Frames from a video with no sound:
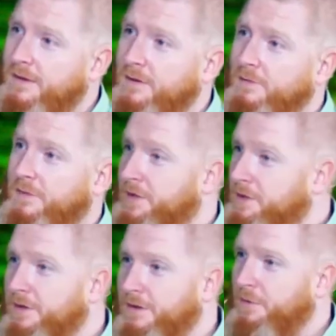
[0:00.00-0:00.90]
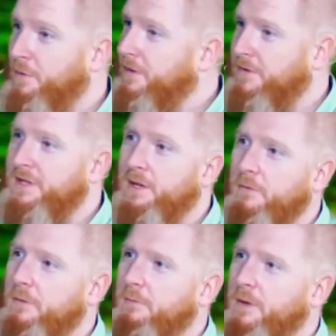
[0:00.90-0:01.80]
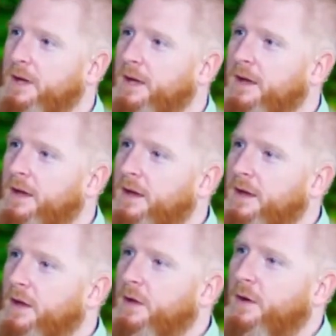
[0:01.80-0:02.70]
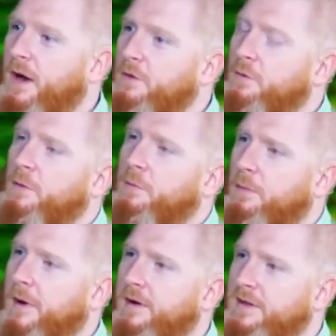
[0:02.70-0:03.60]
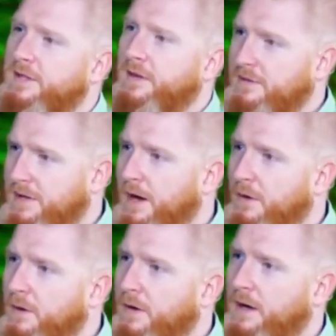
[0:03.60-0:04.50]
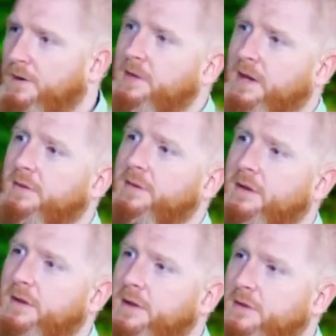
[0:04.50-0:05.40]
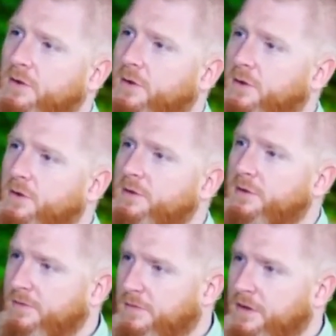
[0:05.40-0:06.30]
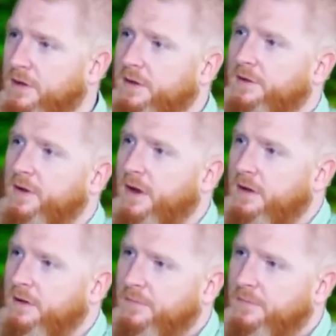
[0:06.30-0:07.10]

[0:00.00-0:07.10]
You know, fajr or whatever time it may be you know, how do we prepare ourselves now after having intercourse for the salah?